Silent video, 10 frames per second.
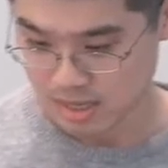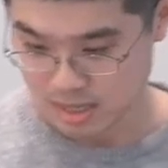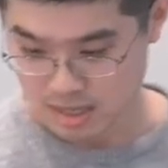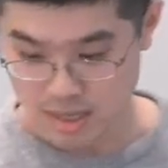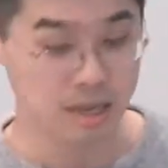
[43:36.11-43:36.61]

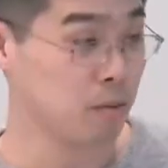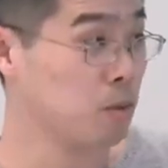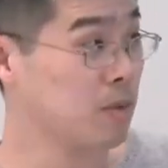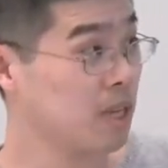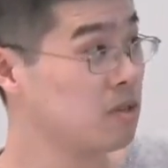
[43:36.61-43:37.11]
yeah, it
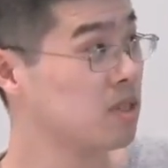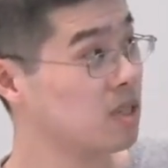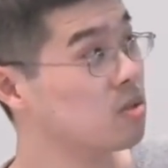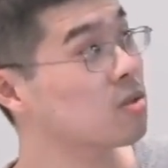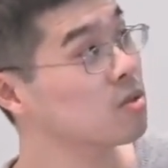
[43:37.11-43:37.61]
would be
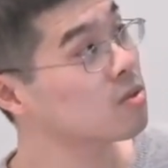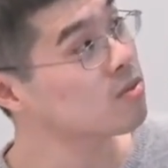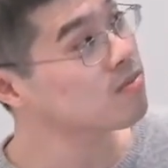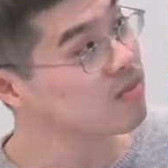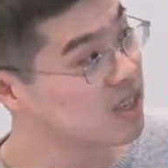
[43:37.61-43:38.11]
interesting to
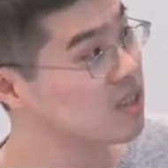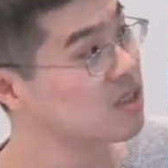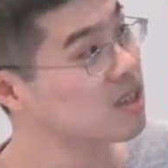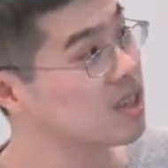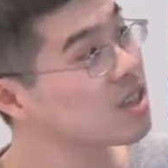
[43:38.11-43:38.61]

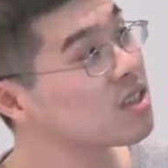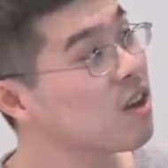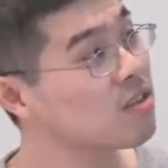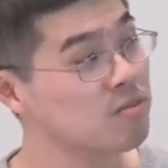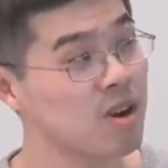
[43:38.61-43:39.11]

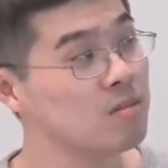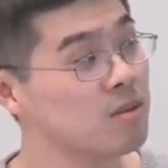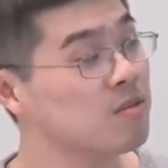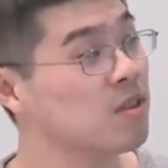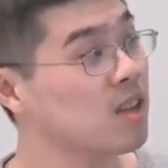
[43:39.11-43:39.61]
solve the
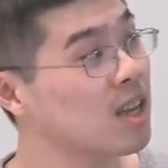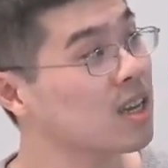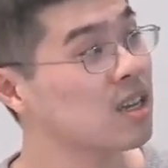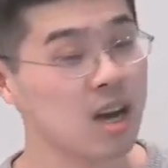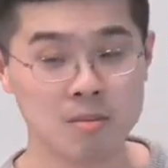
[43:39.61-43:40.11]
problem for
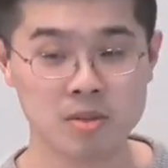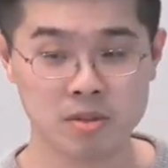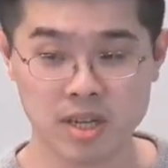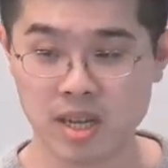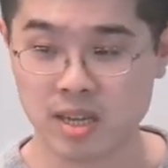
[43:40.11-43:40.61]
like uh, arbitrary k.